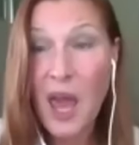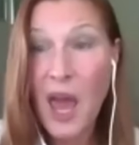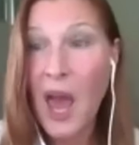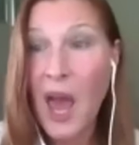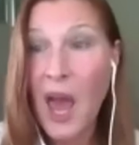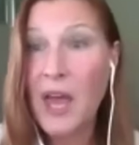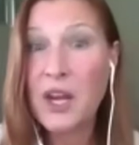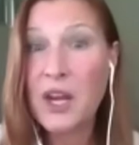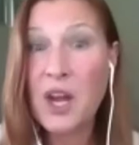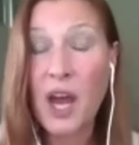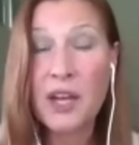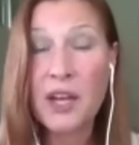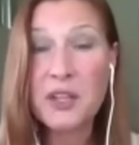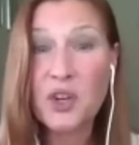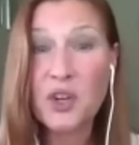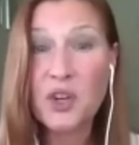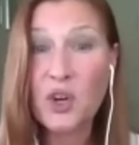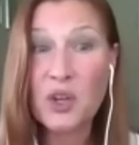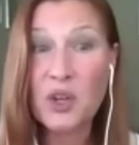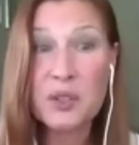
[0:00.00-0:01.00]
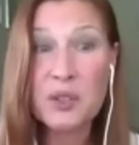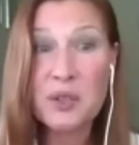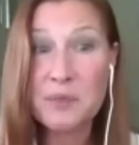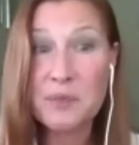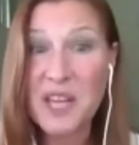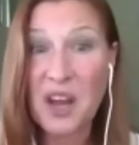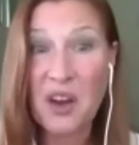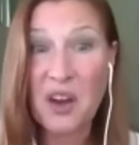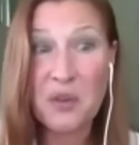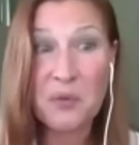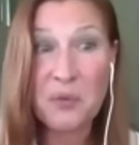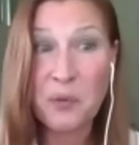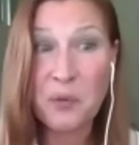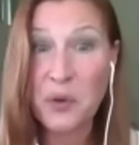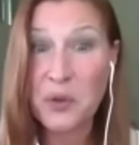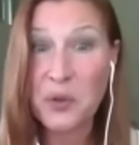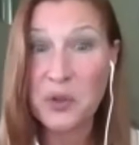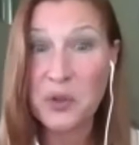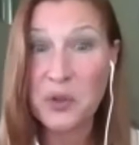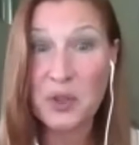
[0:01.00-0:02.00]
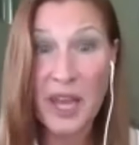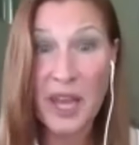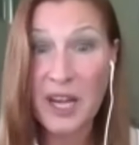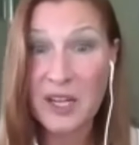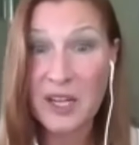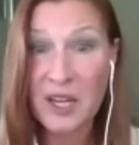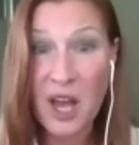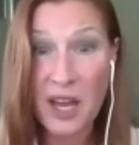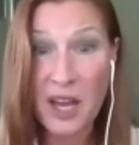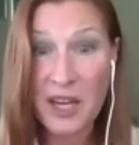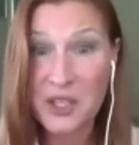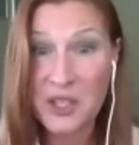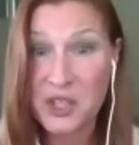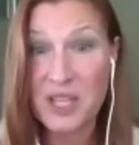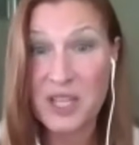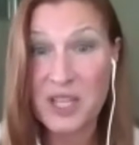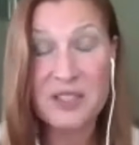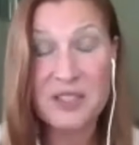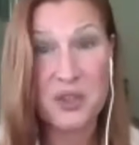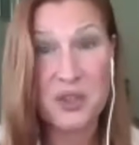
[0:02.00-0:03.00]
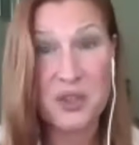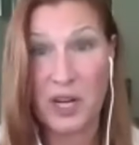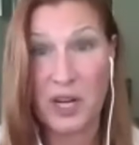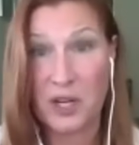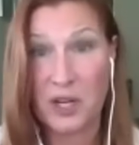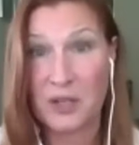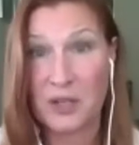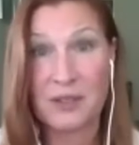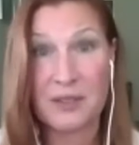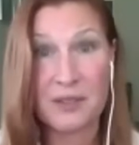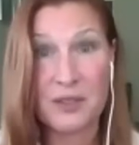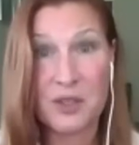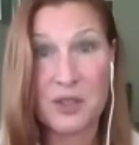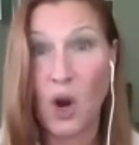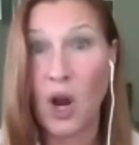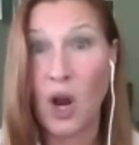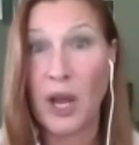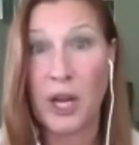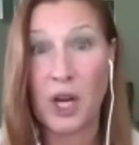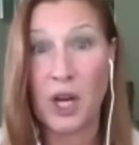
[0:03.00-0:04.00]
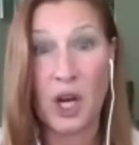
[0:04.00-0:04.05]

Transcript: and I turned him down for the late night G string trying